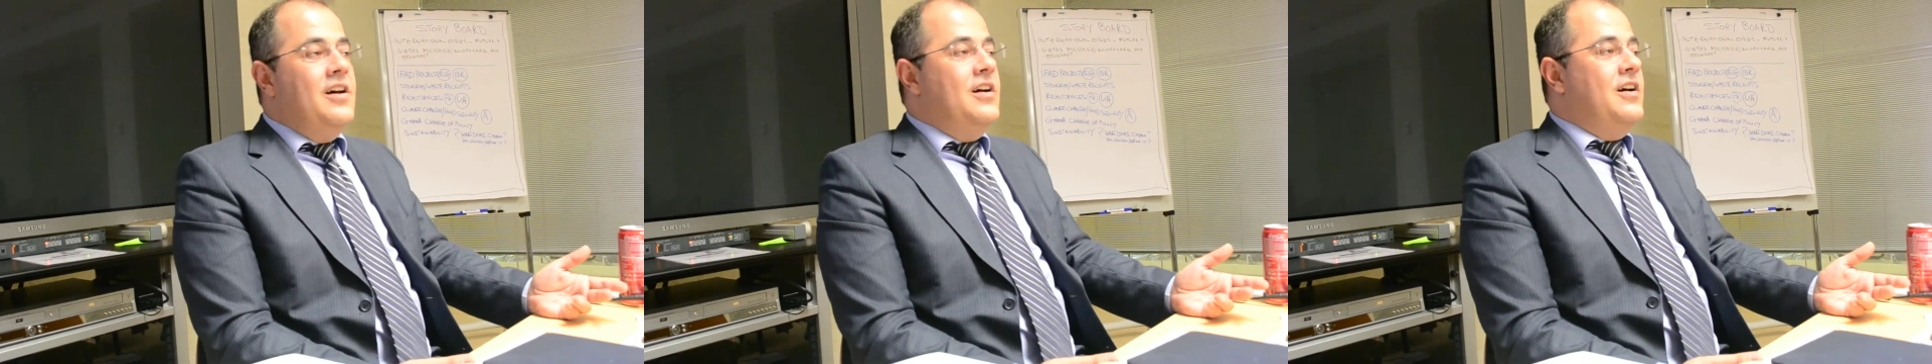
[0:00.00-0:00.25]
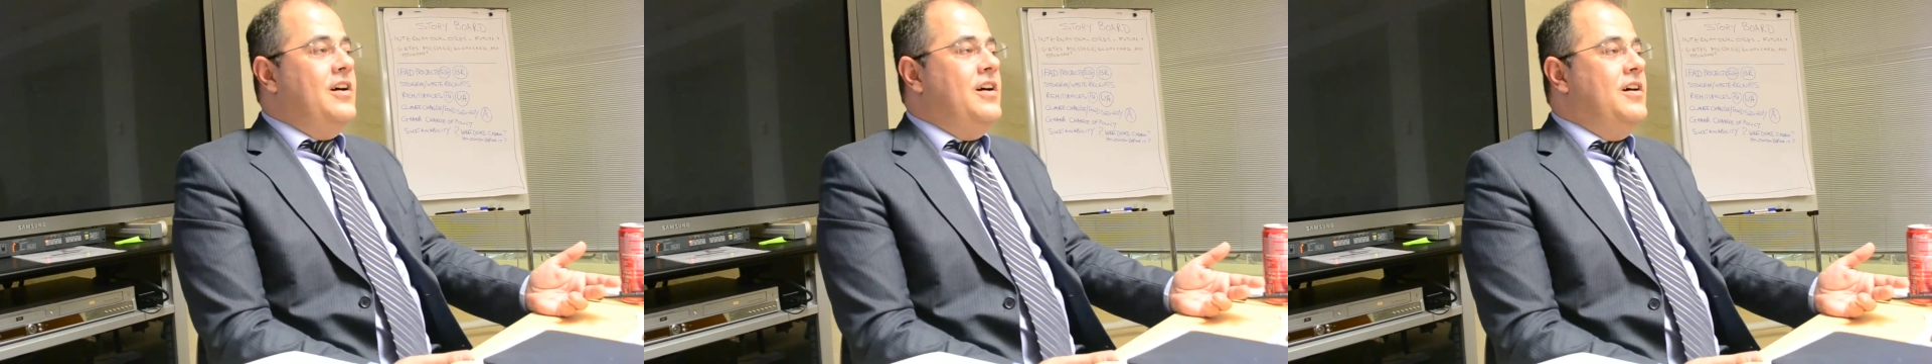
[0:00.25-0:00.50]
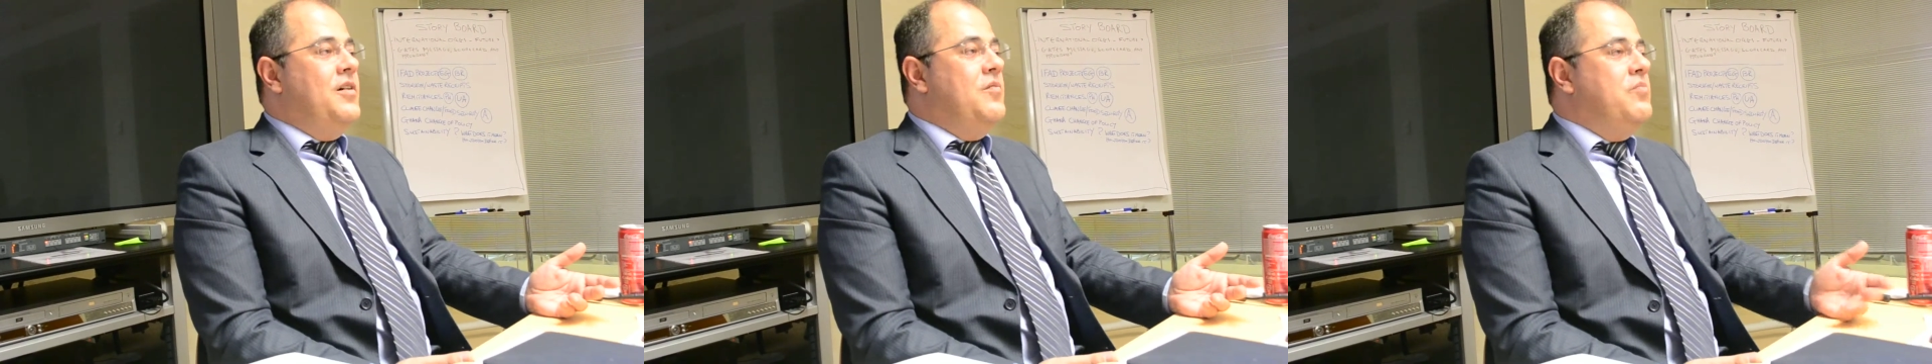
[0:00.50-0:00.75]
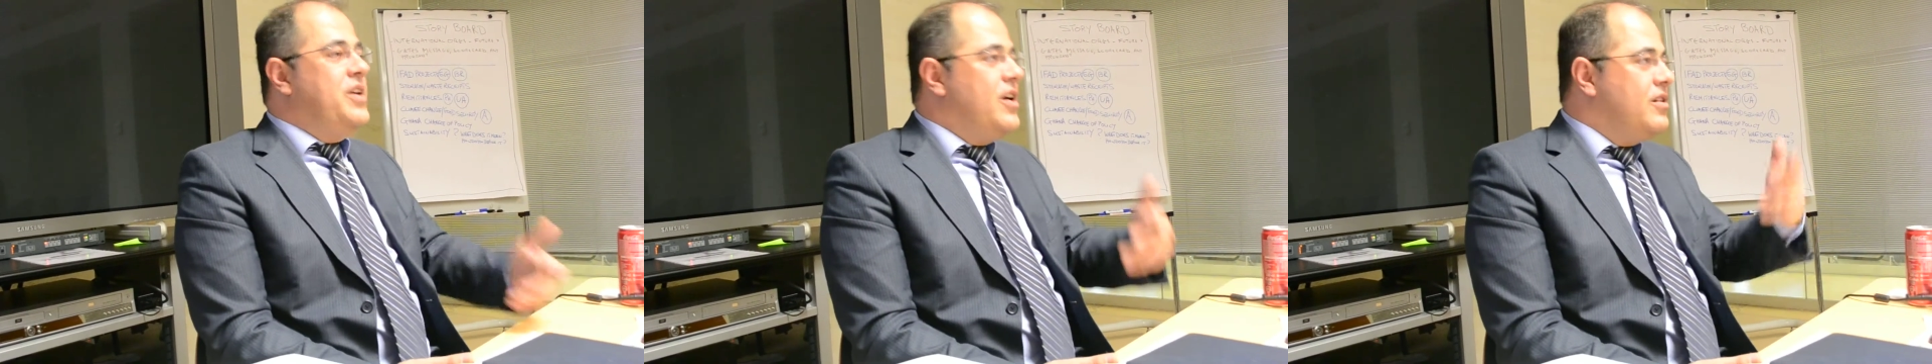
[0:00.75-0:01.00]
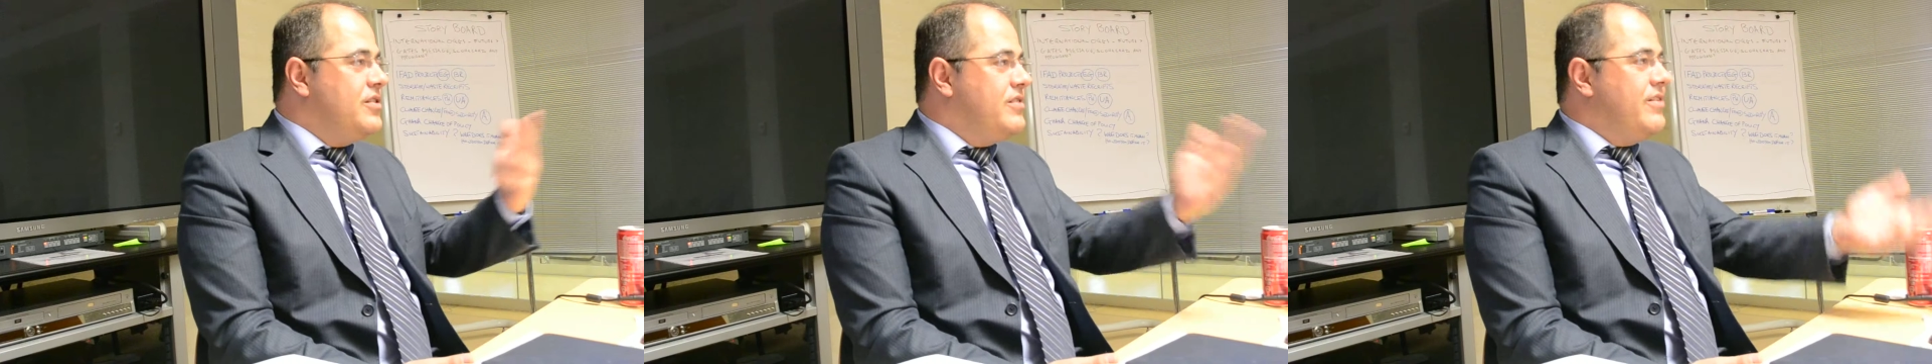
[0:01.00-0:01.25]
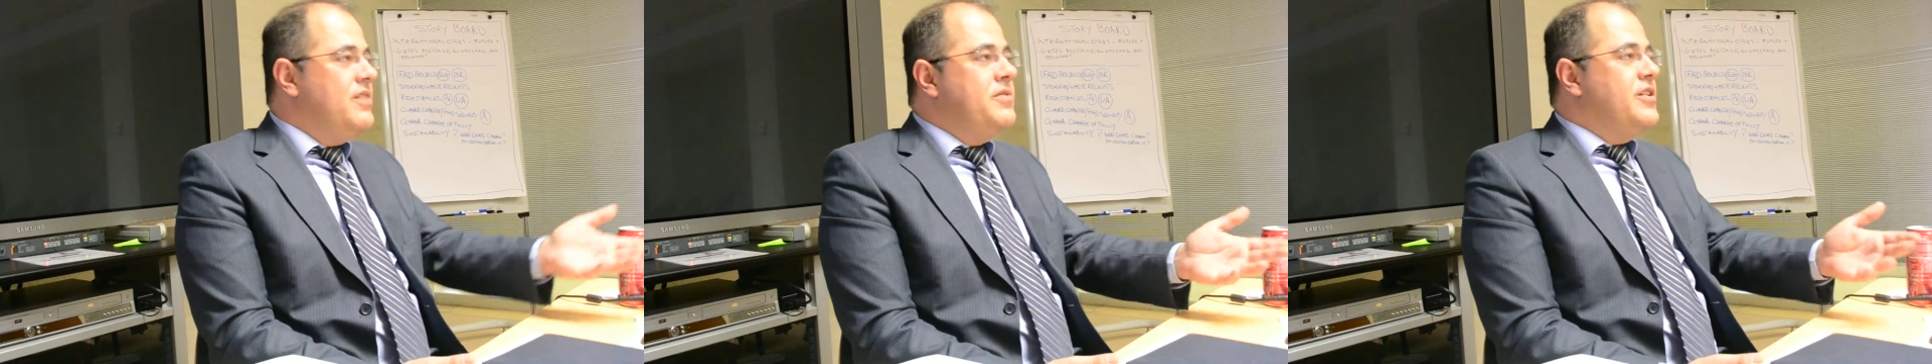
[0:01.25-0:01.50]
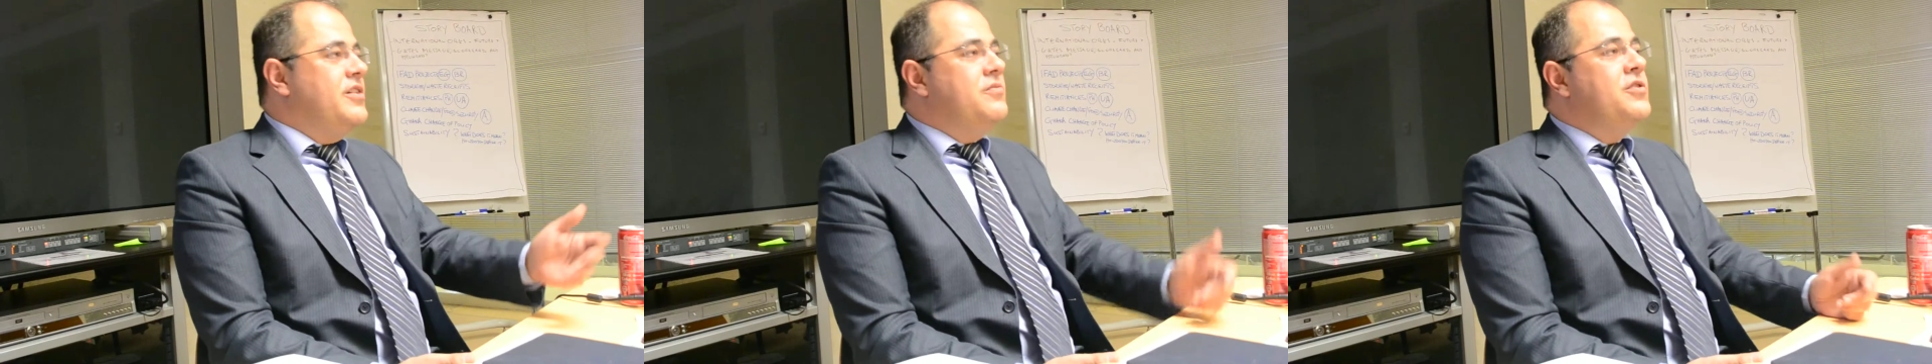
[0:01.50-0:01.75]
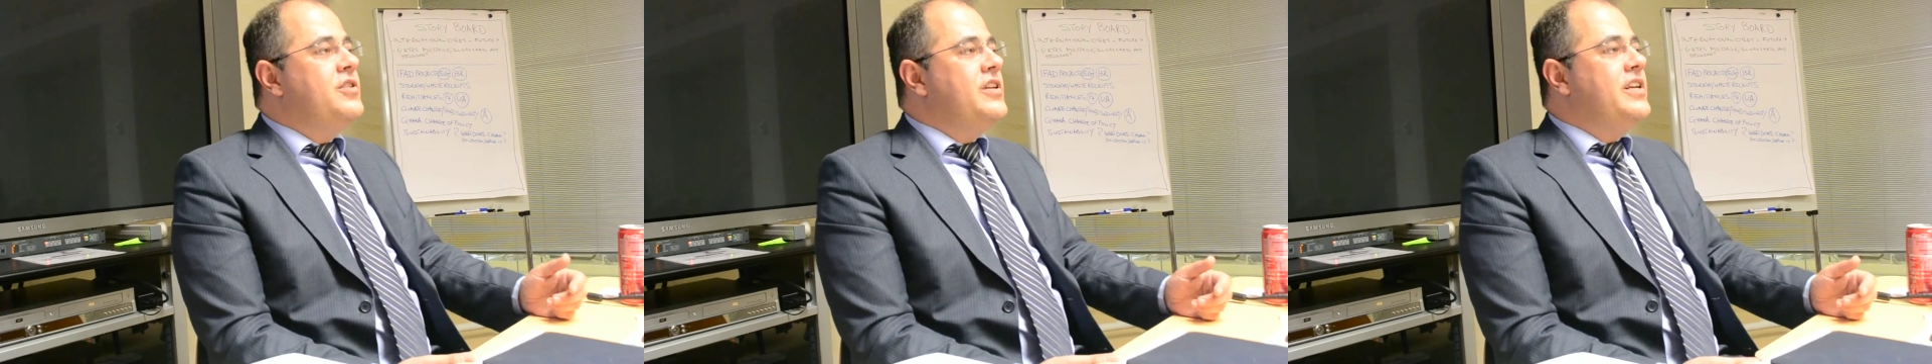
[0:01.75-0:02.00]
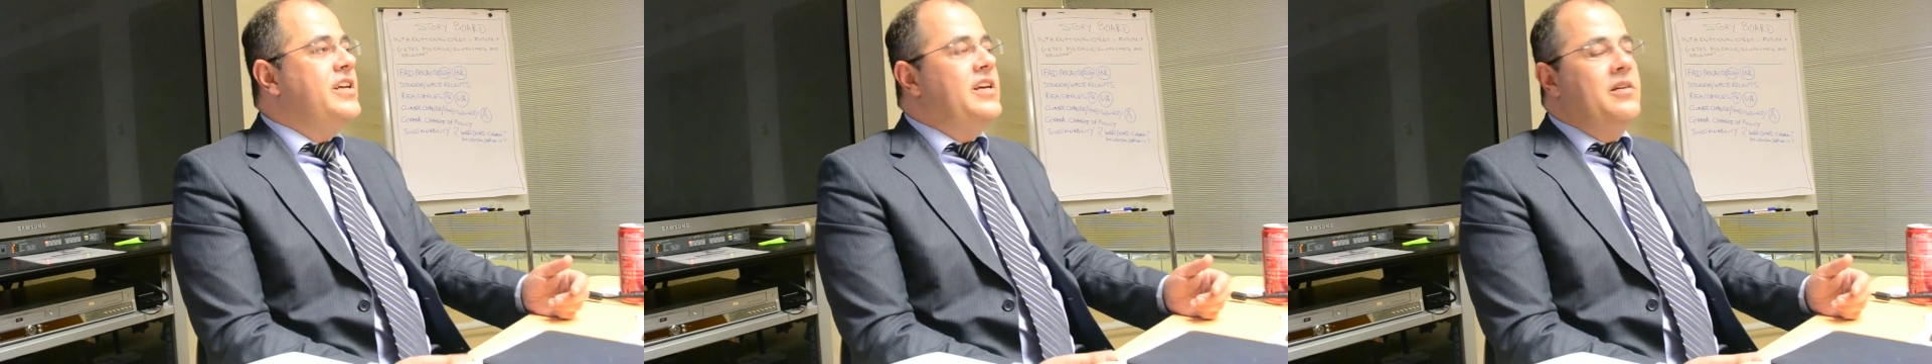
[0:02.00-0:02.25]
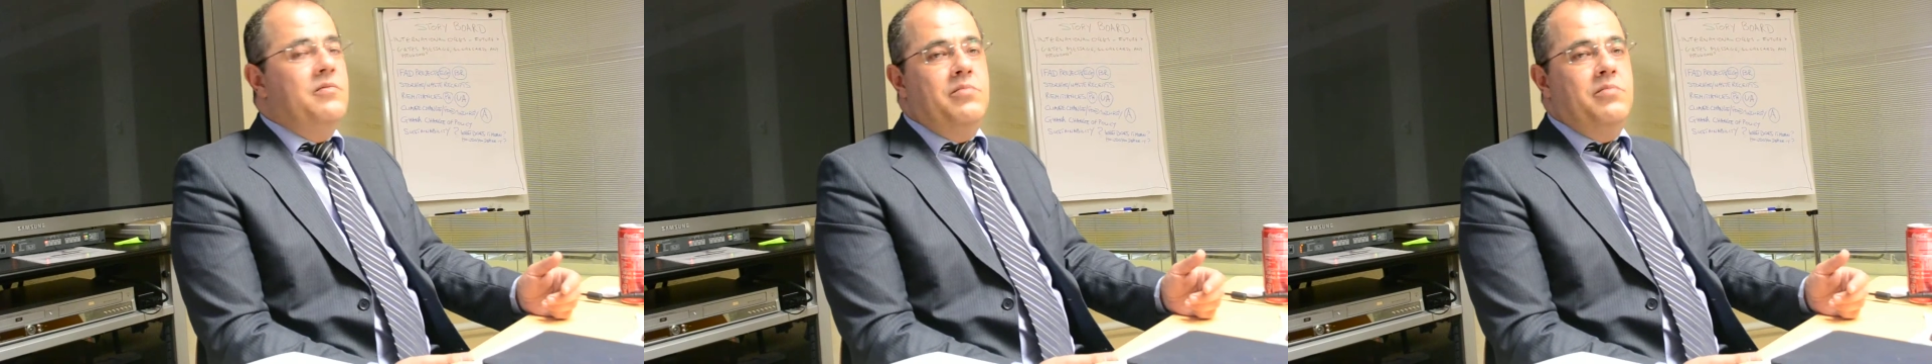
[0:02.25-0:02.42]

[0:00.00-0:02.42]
Uh, beyond the development community,